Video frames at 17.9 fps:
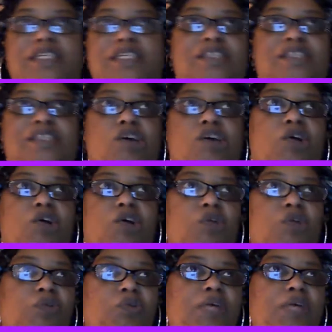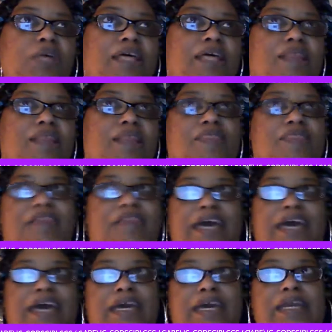go
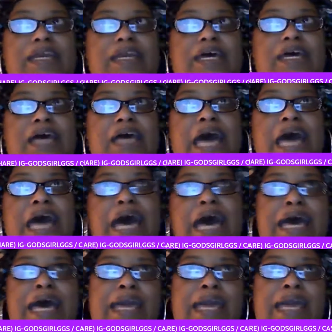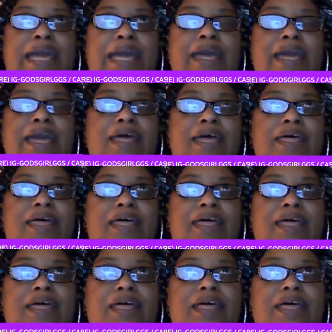that I
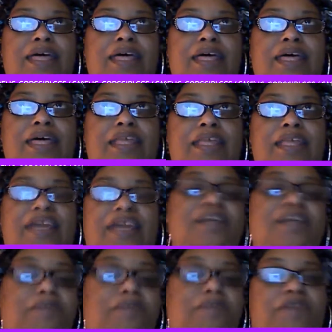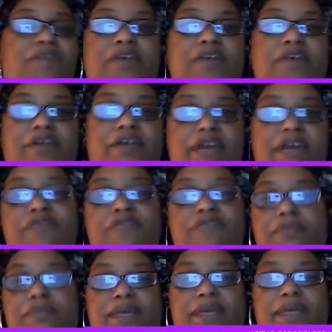that could have been very great
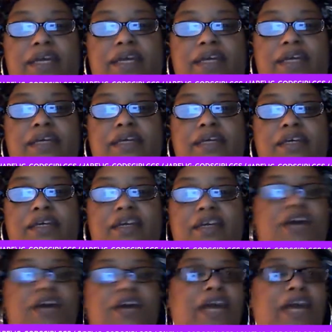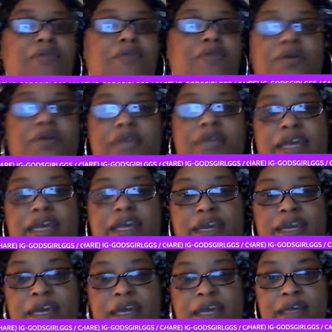for me. I had wrote
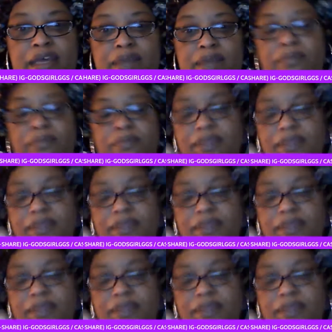a